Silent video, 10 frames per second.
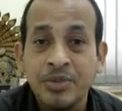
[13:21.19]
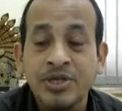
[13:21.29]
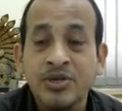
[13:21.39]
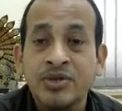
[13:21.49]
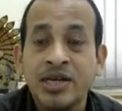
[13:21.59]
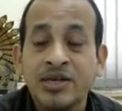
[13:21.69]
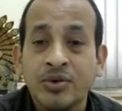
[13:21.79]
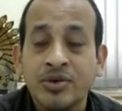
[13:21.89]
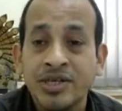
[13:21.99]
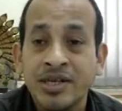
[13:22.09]
Based on that
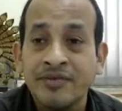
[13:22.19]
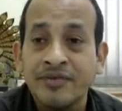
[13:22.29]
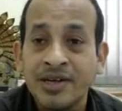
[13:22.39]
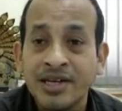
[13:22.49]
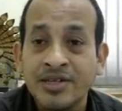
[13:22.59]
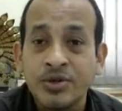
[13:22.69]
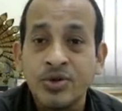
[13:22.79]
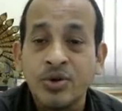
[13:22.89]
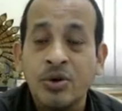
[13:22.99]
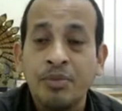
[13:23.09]
conditional factors
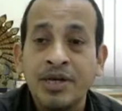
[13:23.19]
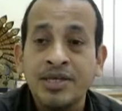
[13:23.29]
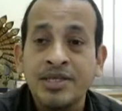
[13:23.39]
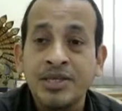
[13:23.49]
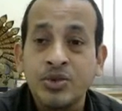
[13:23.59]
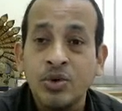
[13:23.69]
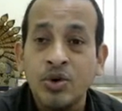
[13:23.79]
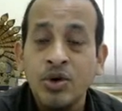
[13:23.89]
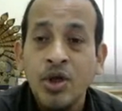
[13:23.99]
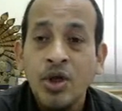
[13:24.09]
also companies need
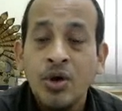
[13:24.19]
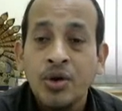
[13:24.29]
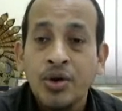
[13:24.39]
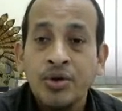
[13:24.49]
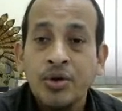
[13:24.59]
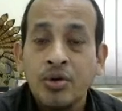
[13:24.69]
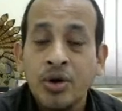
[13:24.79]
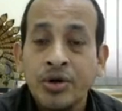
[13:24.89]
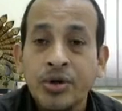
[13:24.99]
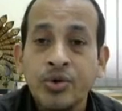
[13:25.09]
to
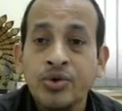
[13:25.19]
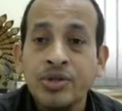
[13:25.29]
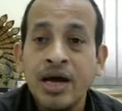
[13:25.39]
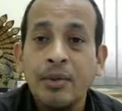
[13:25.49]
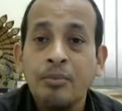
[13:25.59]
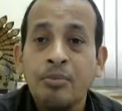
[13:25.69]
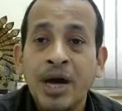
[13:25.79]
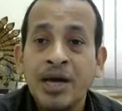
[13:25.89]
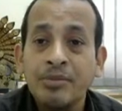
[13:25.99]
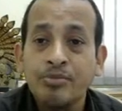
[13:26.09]
continue with the
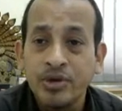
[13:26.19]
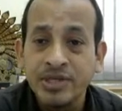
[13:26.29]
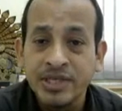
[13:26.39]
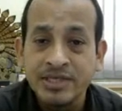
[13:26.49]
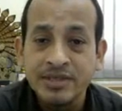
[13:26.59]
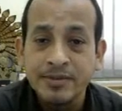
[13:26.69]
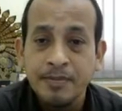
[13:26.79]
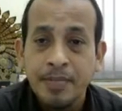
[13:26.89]
buying process.